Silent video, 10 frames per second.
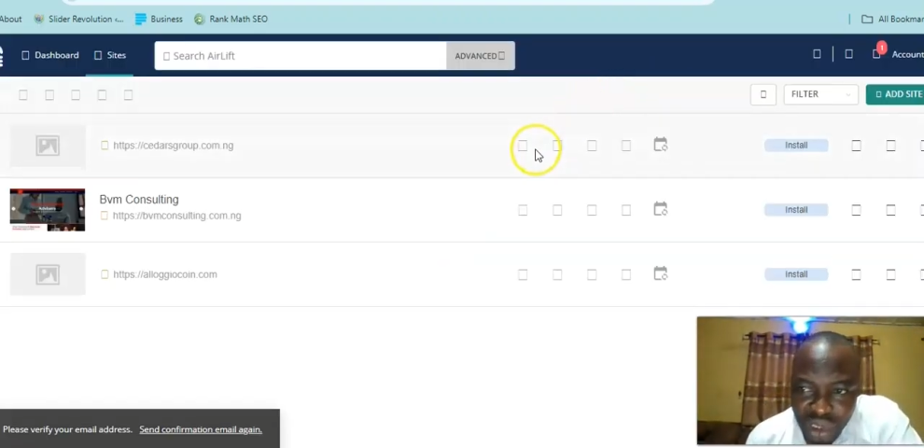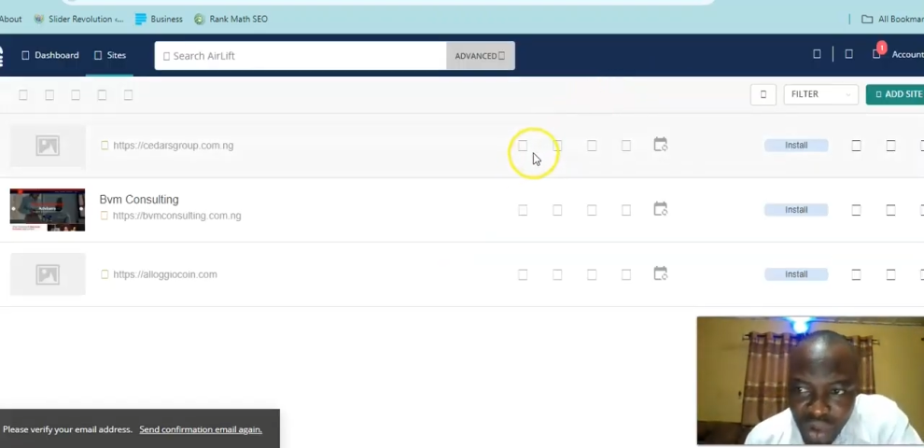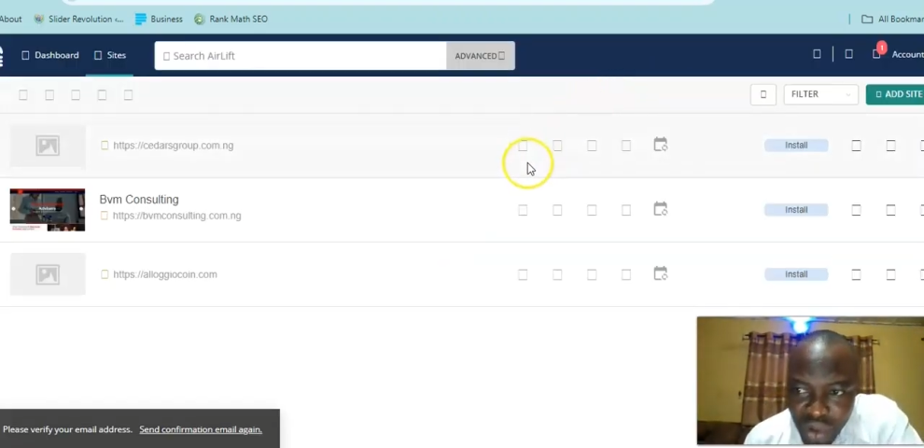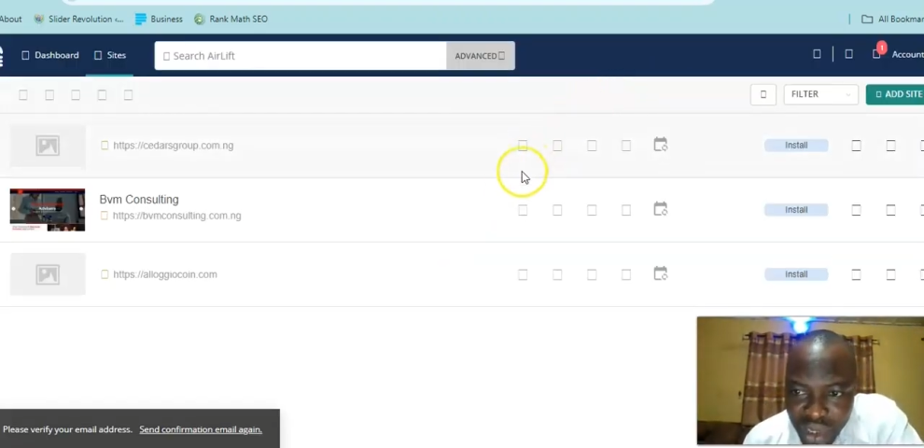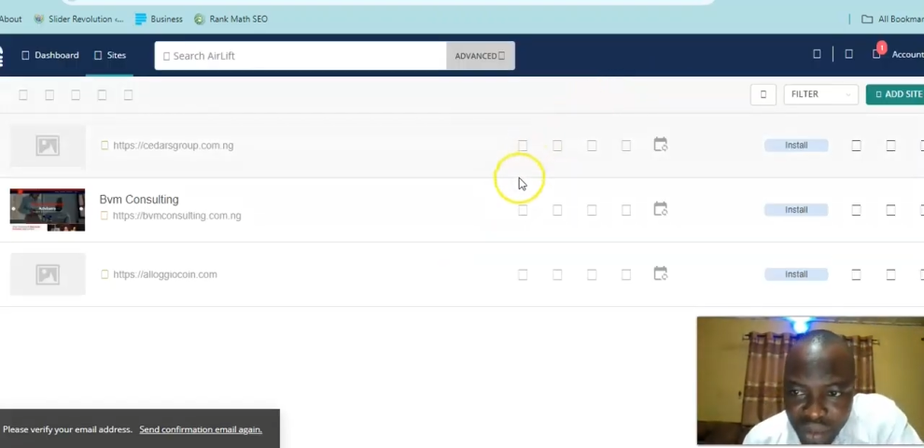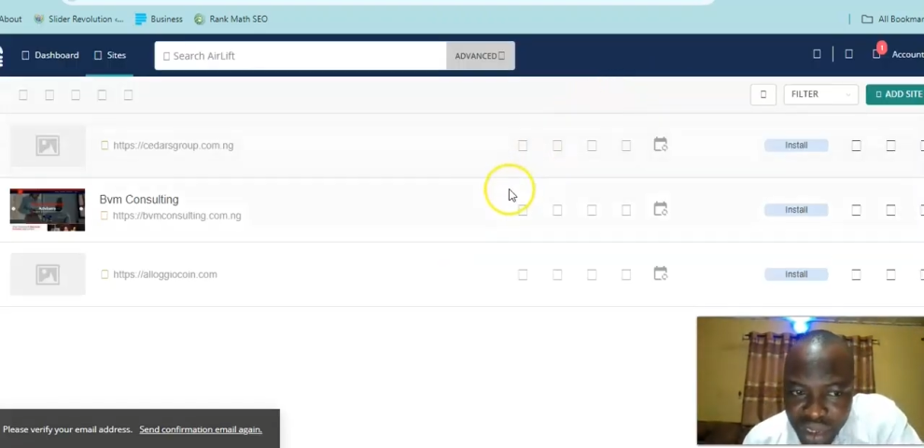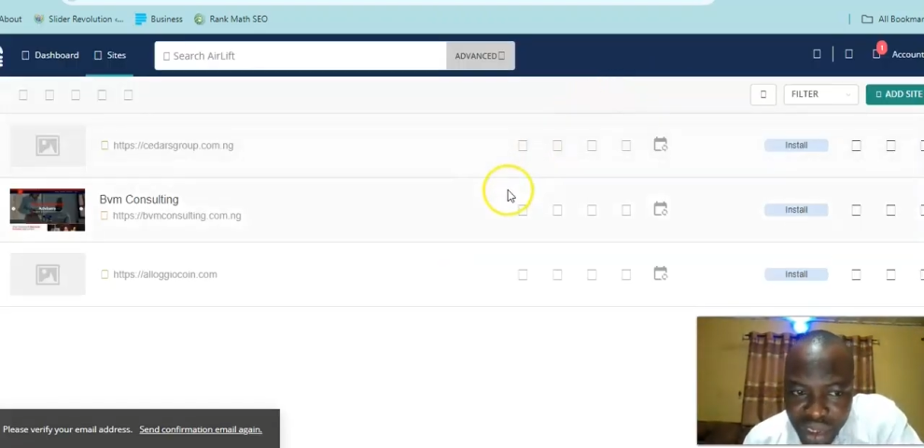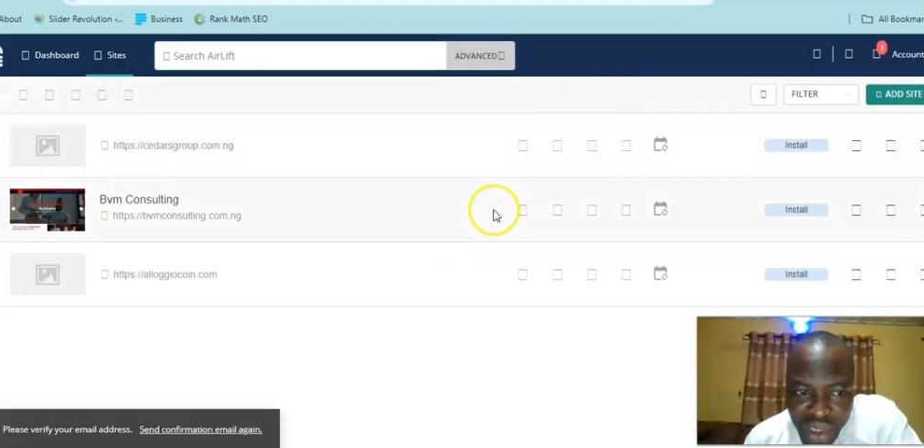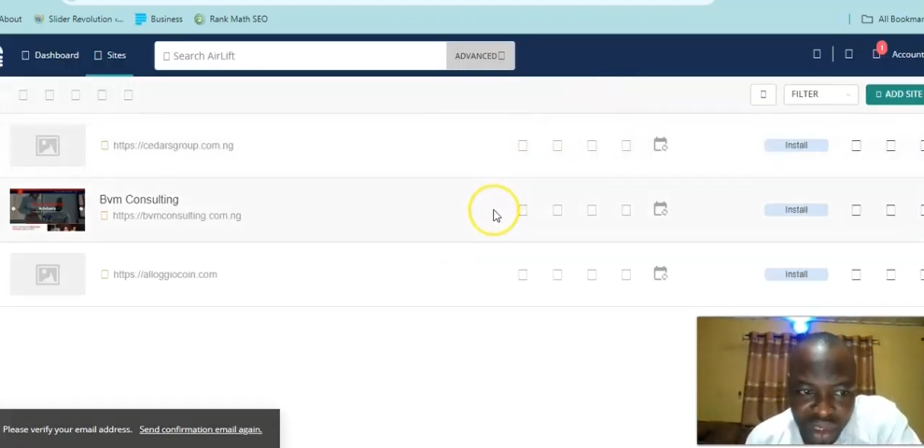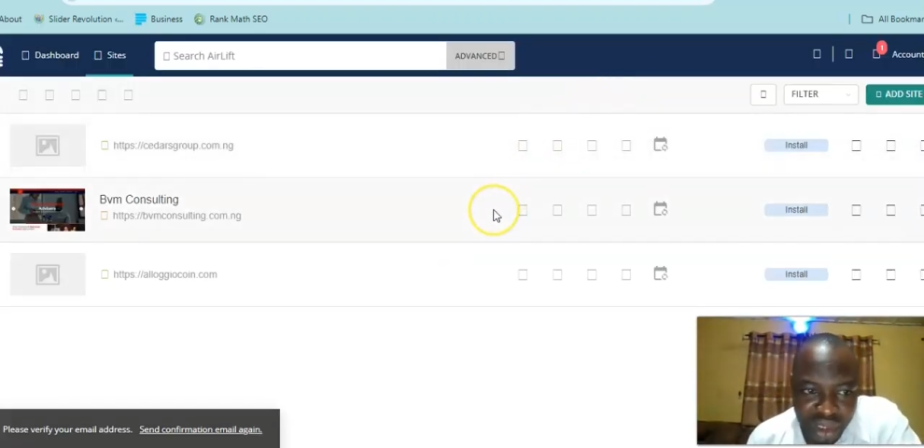logging me
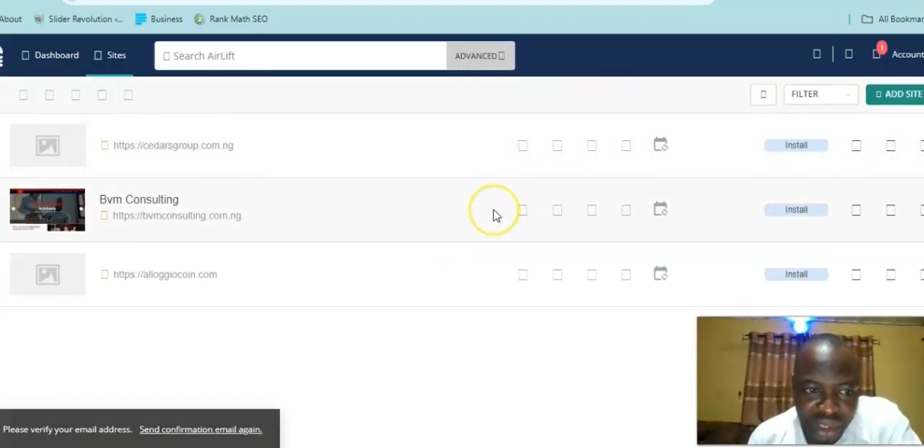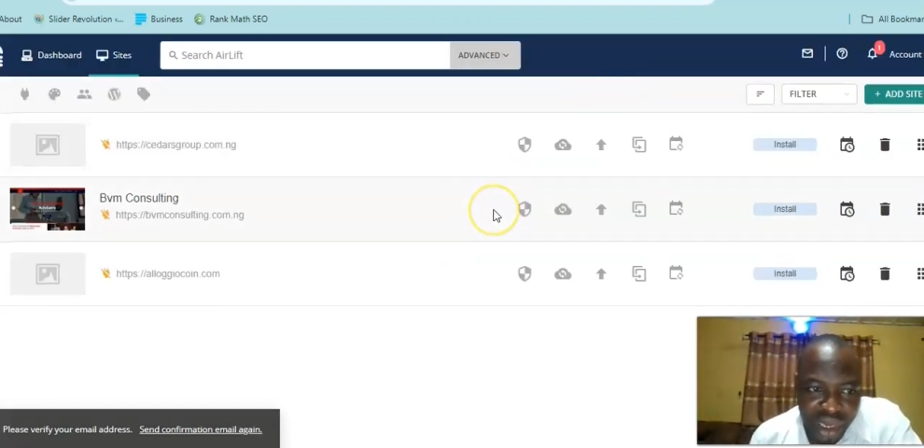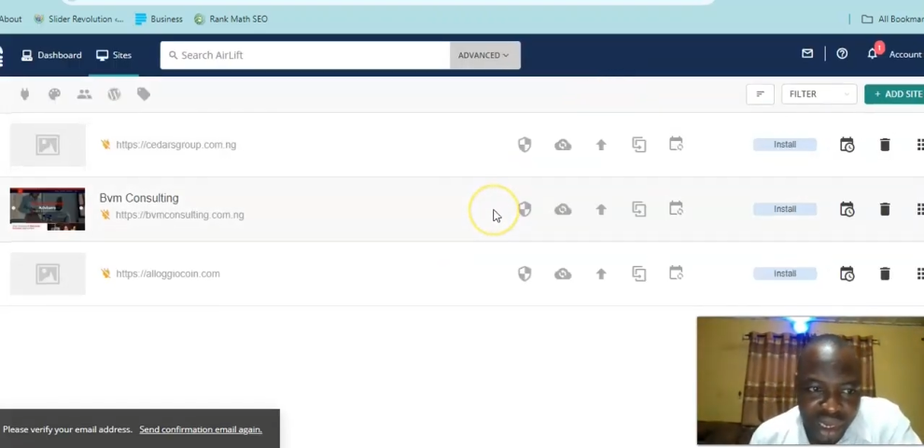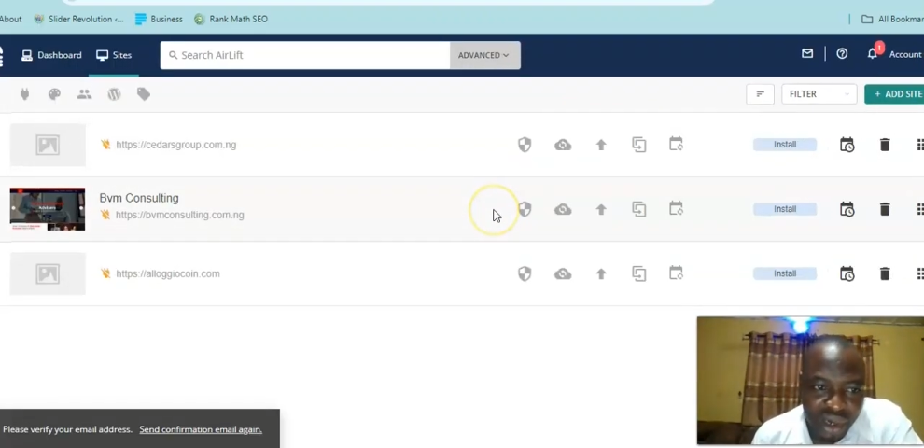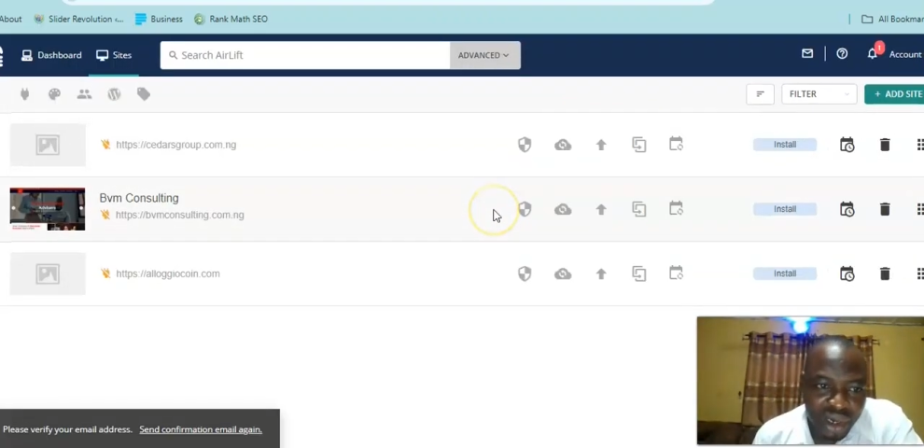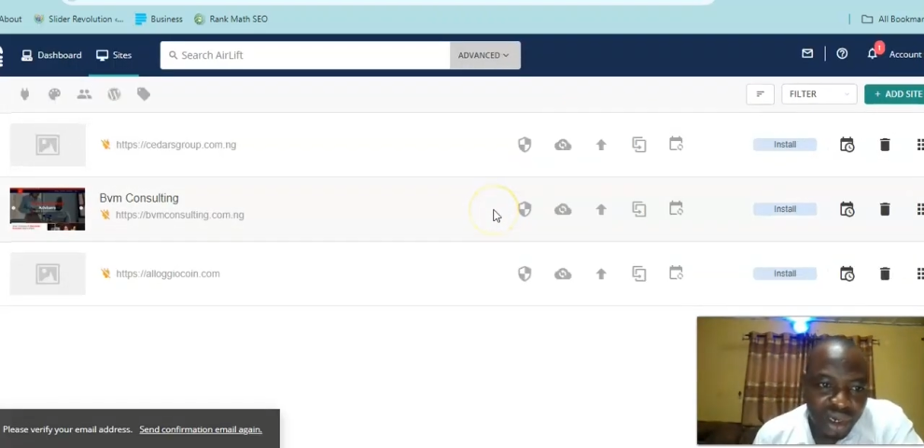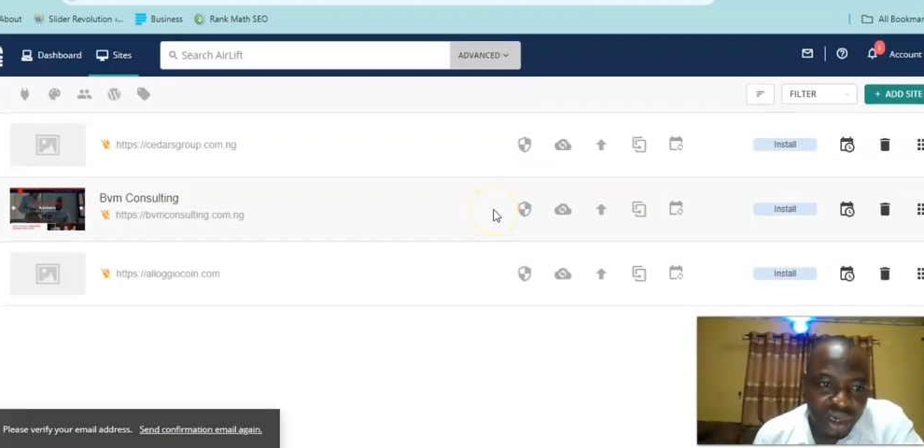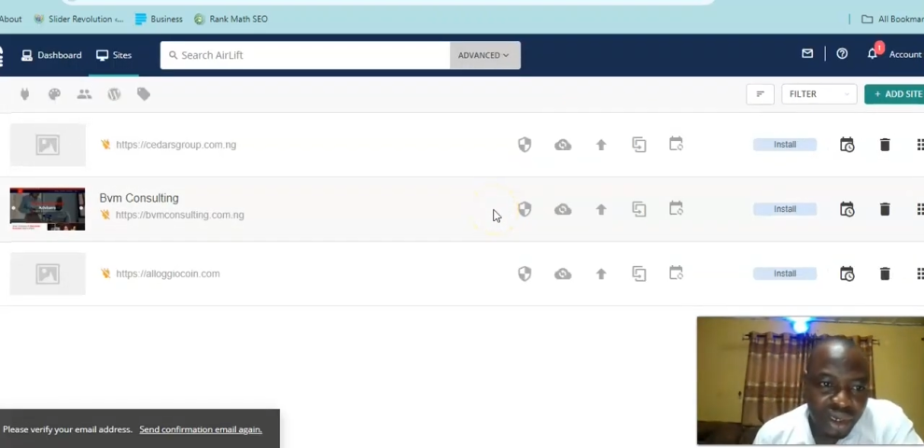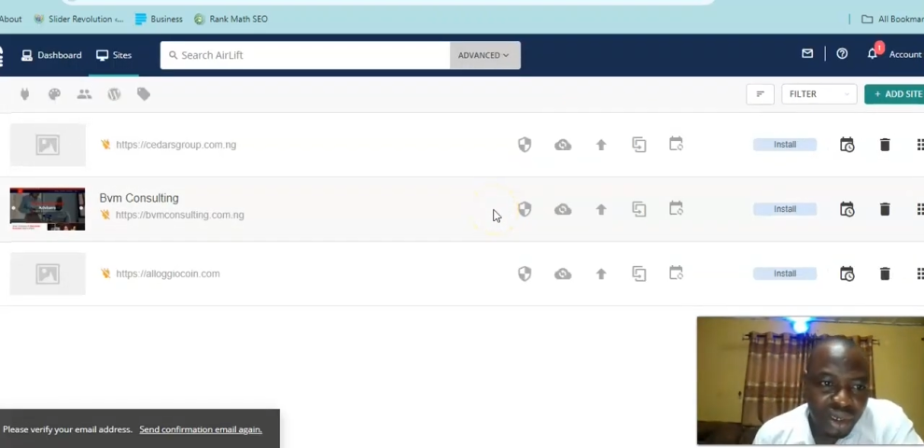in directly.